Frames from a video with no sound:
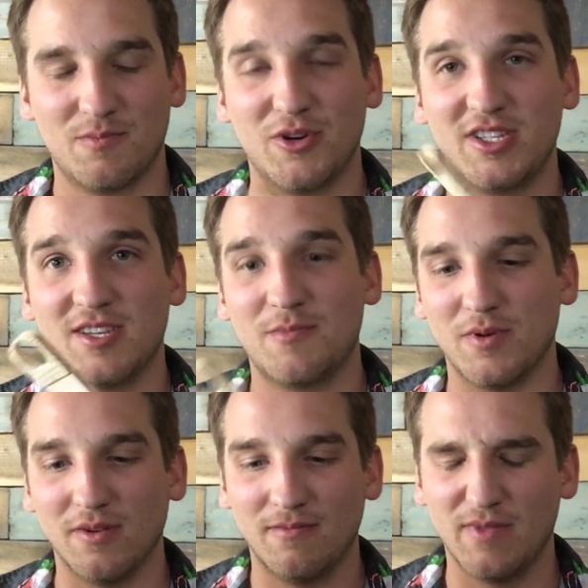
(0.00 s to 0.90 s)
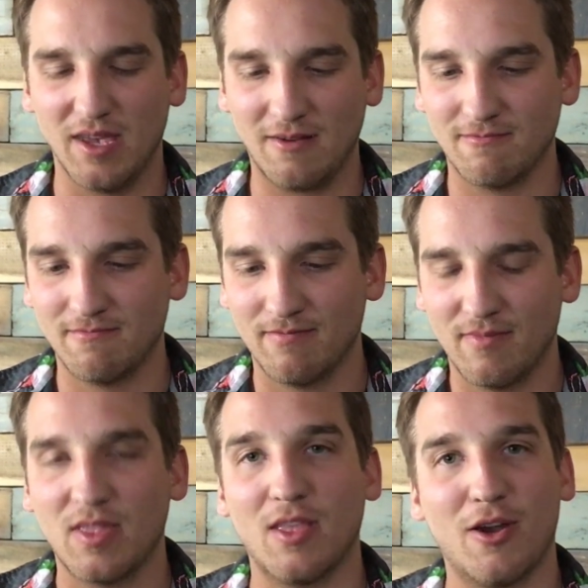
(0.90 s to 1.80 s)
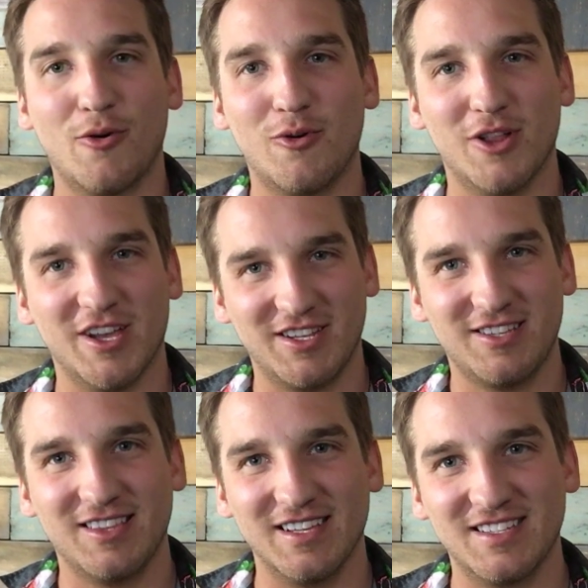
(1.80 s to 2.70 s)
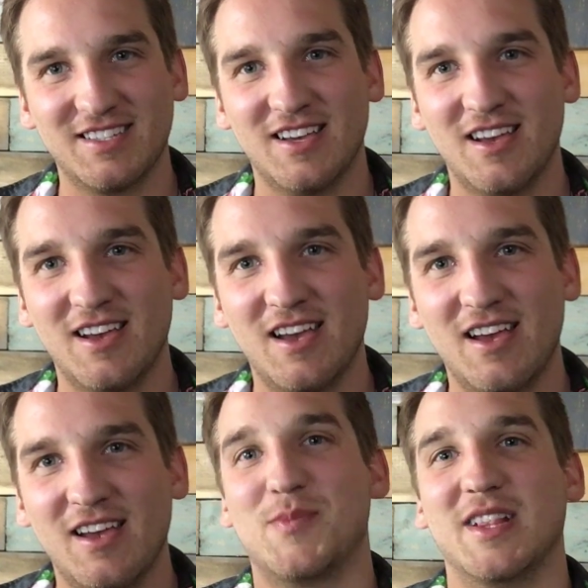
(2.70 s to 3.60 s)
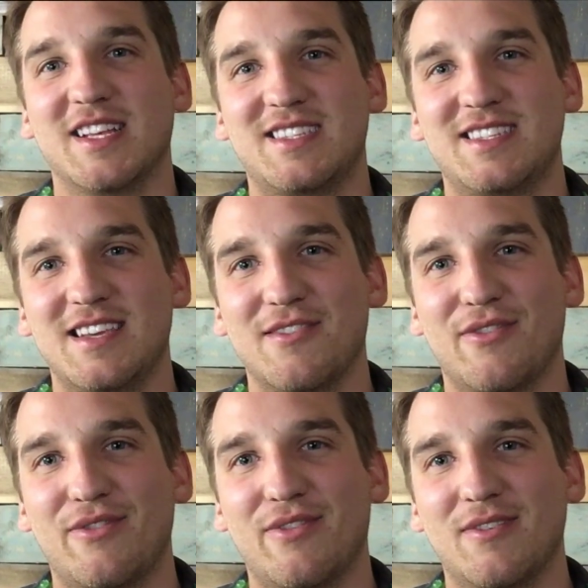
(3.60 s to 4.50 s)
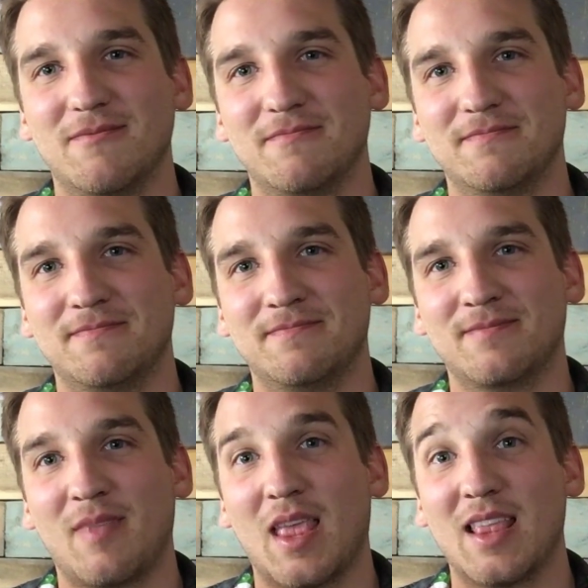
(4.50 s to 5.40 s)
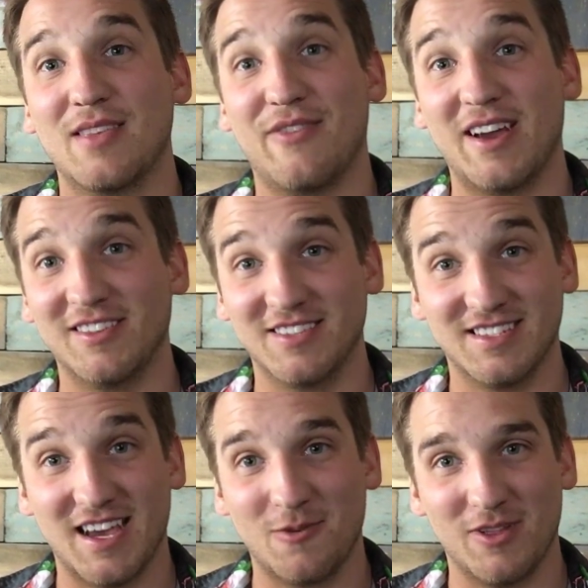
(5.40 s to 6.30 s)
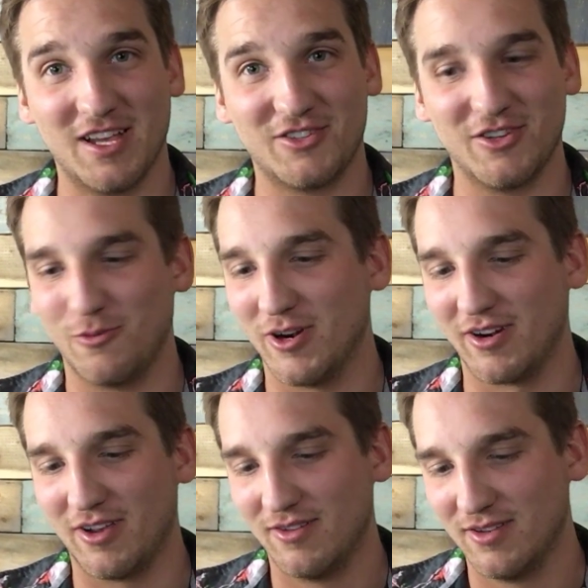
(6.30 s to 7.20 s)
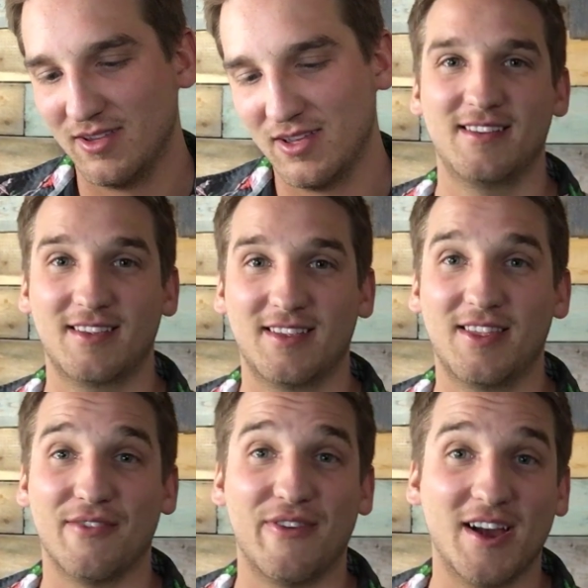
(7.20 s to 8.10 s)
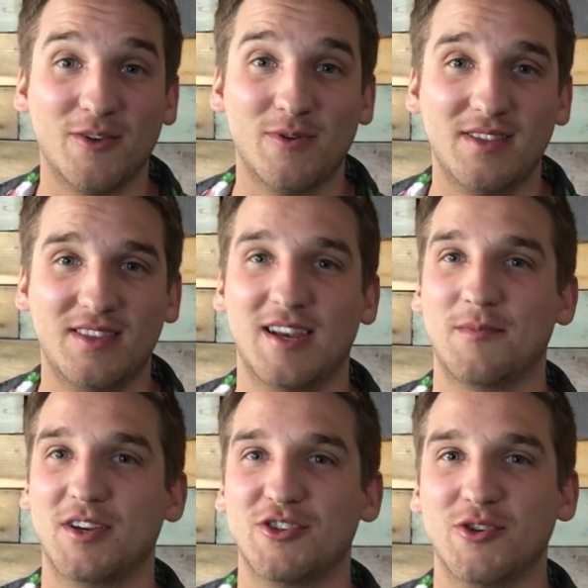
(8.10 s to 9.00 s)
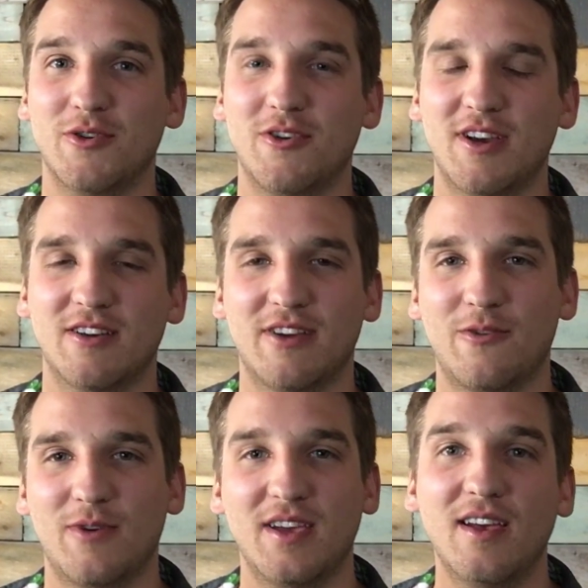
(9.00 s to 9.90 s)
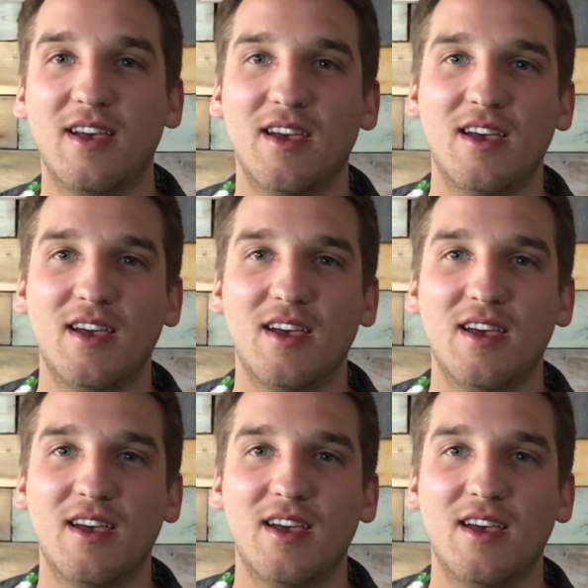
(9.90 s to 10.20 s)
pretty simple, like not a whole lot to this, but let's see if the final design will actually work. The final one that I'm going to show you here right away,